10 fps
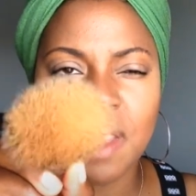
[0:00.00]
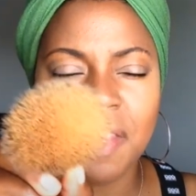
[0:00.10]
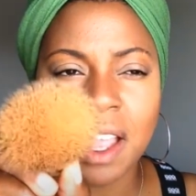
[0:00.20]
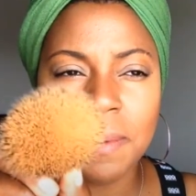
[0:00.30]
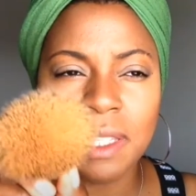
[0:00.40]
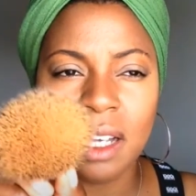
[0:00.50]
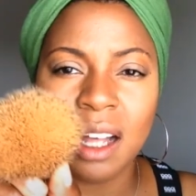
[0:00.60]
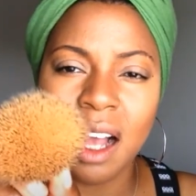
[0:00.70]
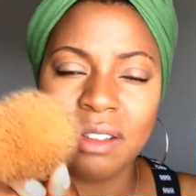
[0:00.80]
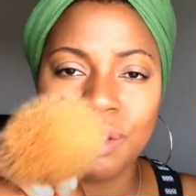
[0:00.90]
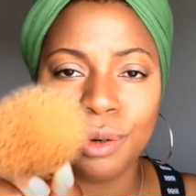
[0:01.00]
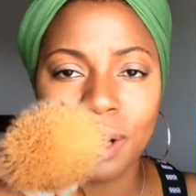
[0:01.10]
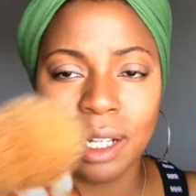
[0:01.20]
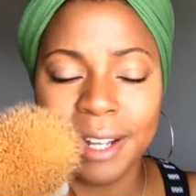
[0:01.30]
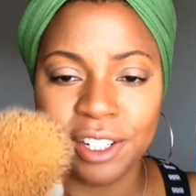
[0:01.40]
I think it was in the contour
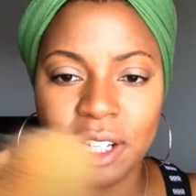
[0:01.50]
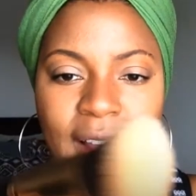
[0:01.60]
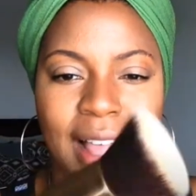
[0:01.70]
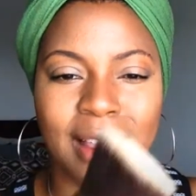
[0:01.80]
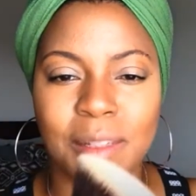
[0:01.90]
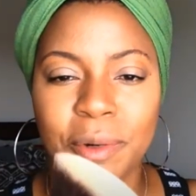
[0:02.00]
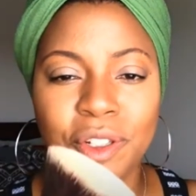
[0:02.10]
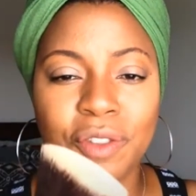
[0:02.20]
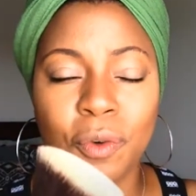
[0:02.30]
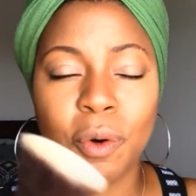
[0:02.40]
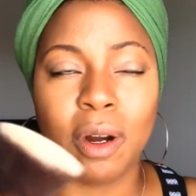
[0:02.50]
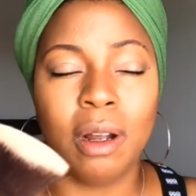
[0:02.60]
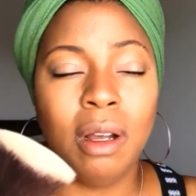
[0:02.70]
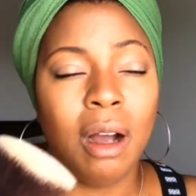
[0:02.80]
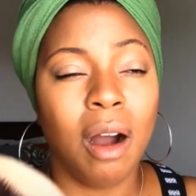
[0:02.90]
collection. I've had these brushes for
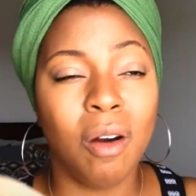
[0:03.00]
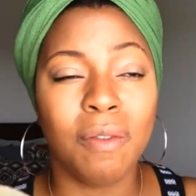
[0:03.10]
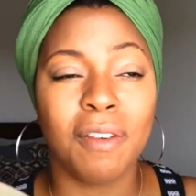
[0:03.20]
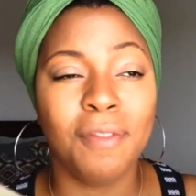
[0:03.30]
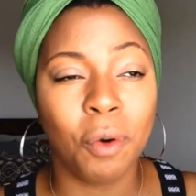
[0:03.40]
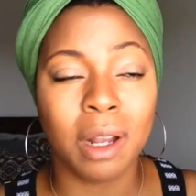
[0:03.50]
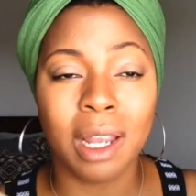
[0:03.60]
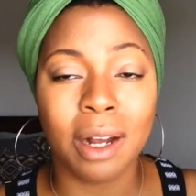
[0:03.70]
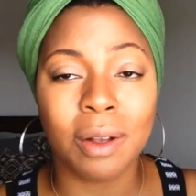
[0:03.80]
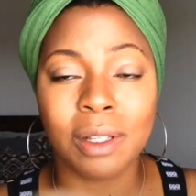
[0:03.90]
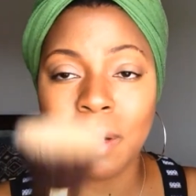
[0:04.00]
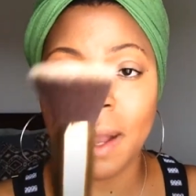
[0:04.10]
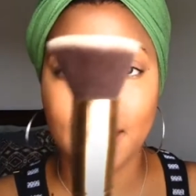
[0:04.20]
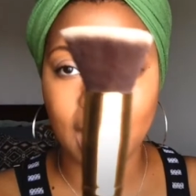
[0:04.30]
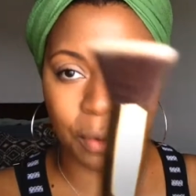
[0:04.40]
over 4 years, so I
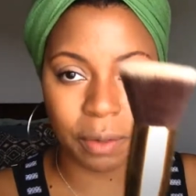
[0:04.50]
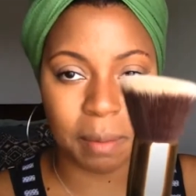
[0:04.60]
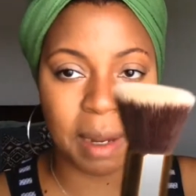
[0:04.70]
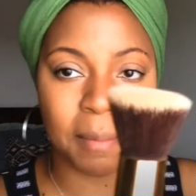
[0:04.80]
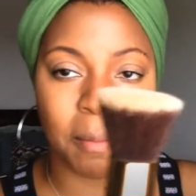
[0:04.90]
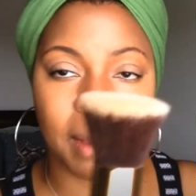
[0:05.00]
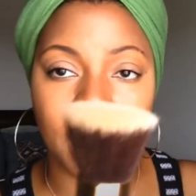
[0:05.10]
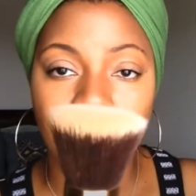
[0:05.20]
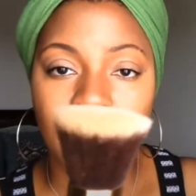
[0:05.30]
can't really remember, but